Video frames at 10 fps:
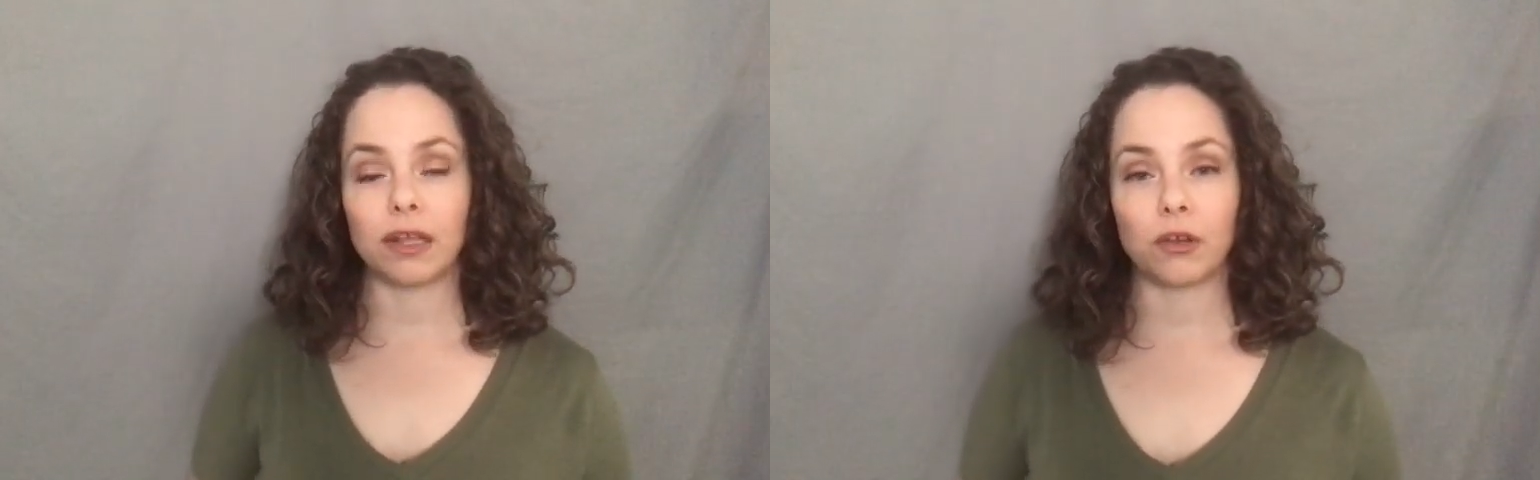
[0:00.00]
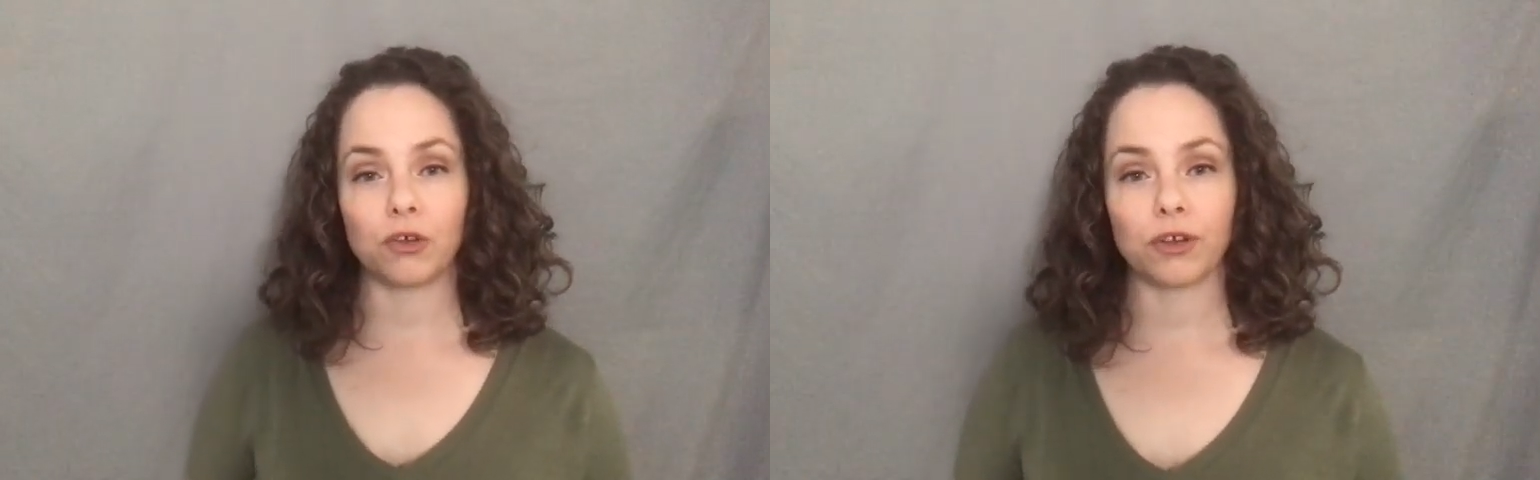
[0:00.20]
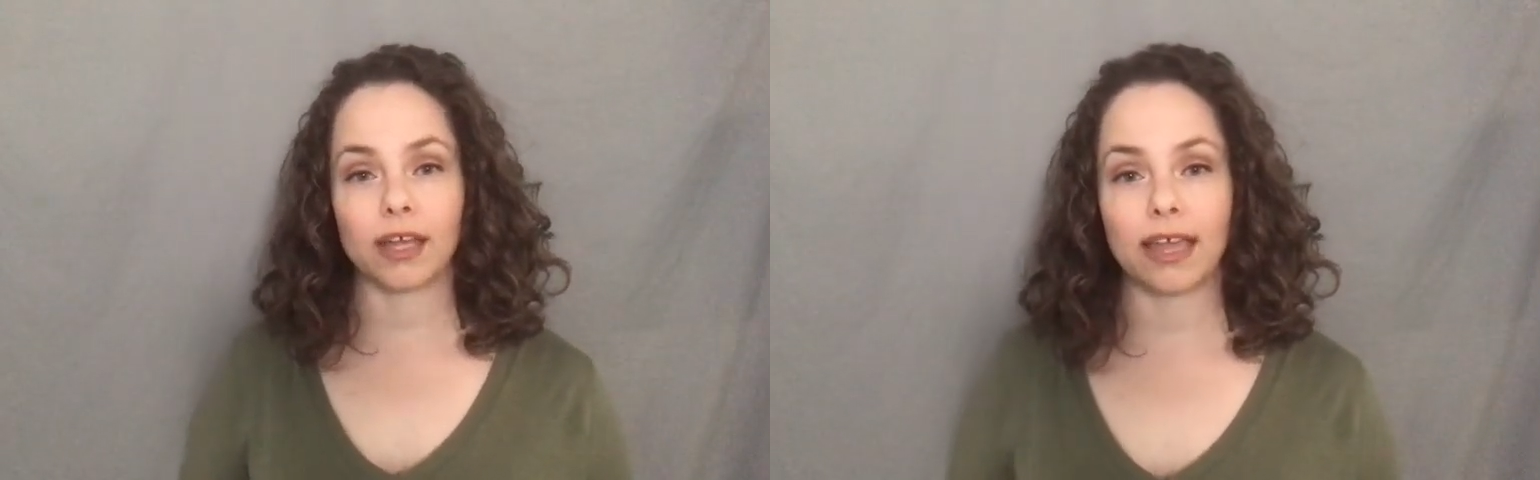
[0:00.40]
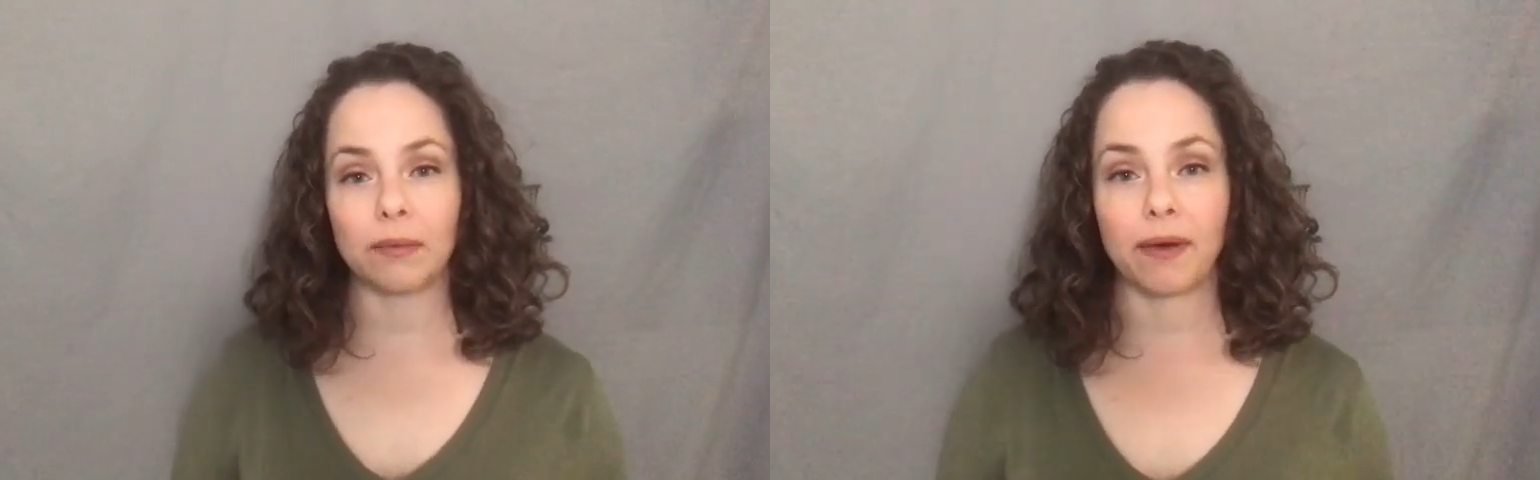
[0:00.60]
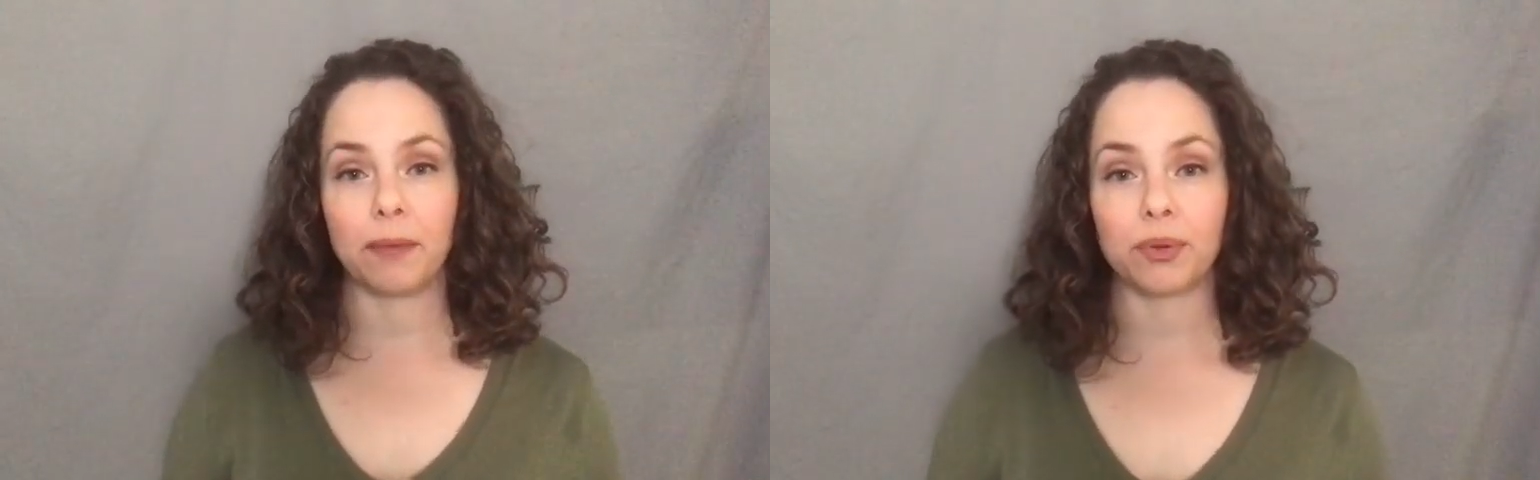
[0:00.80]
and
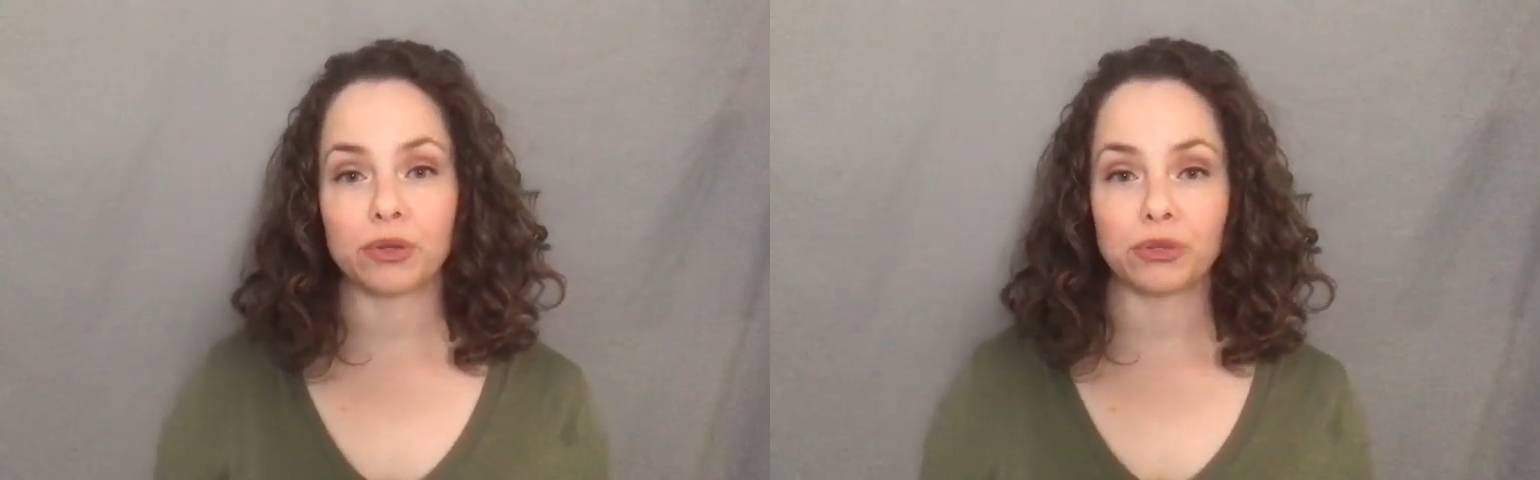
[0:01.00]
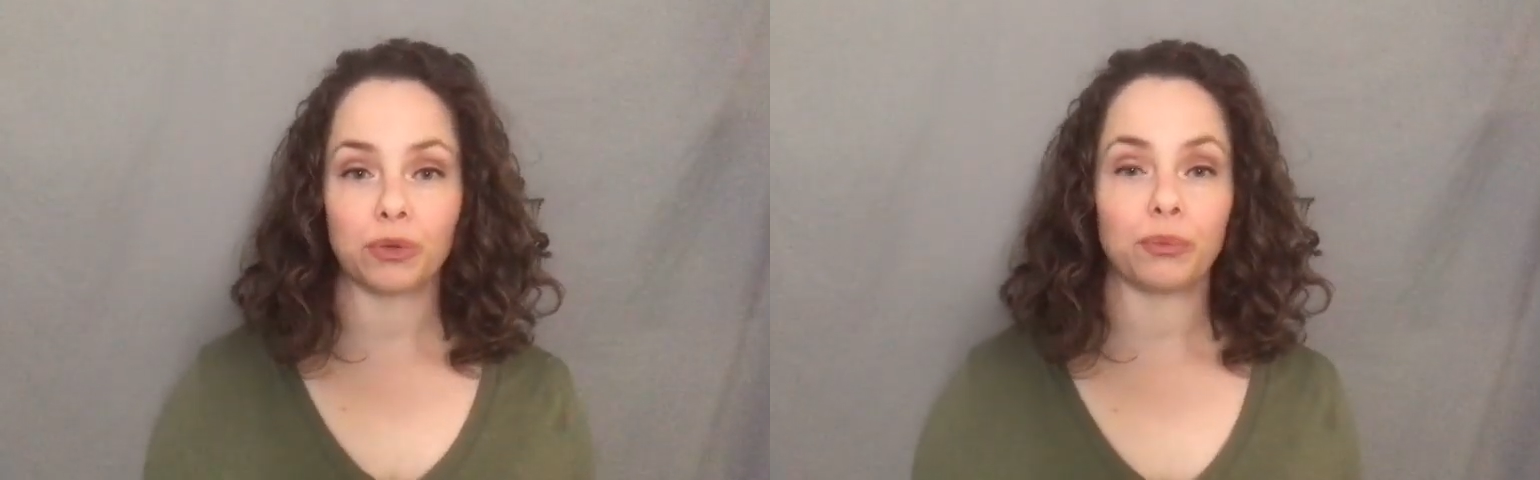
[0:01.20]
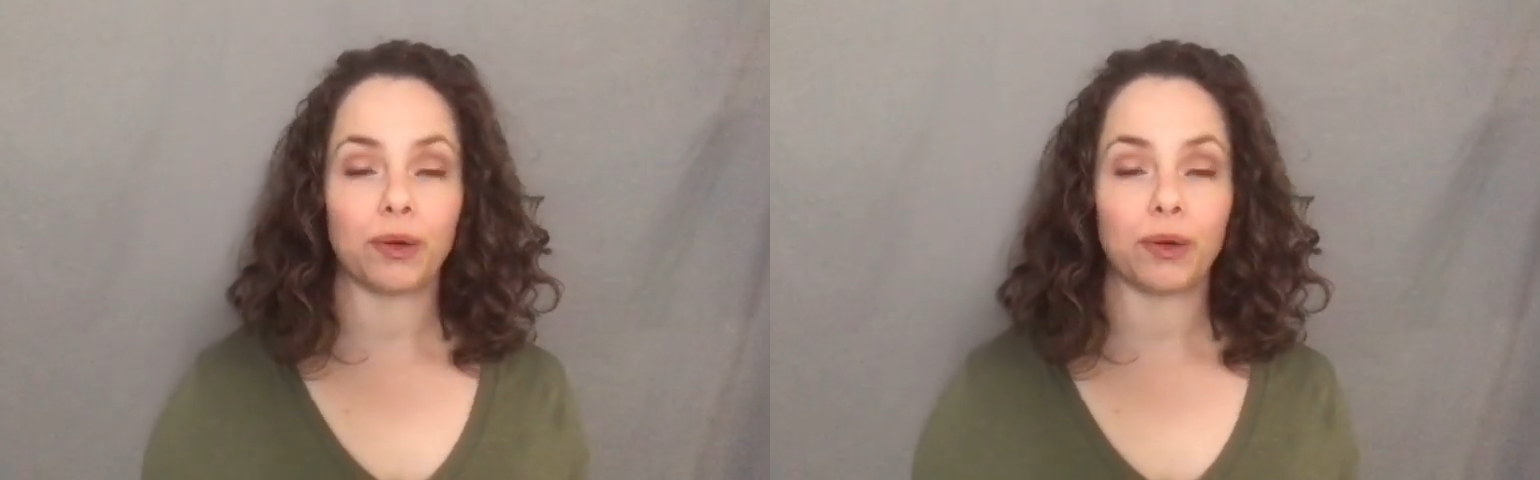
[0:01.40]
create my personal